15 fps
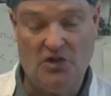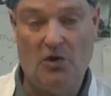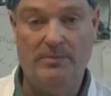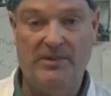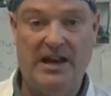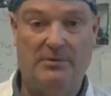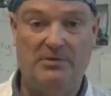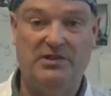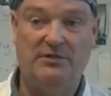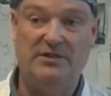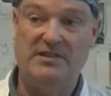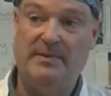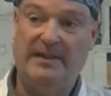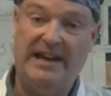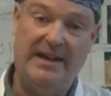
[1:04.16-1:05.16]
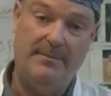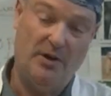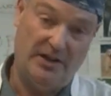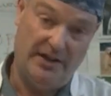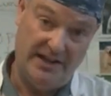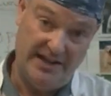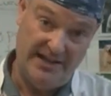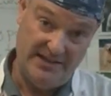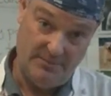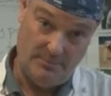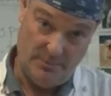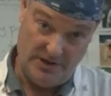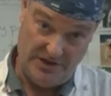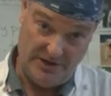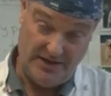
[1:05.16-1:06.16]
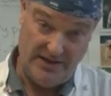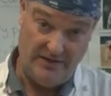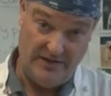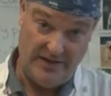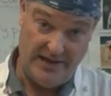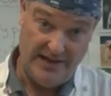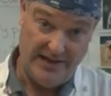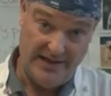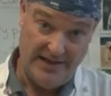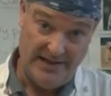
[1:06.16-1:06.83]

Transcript: be able to do a spaghetti bolognese when you leave here,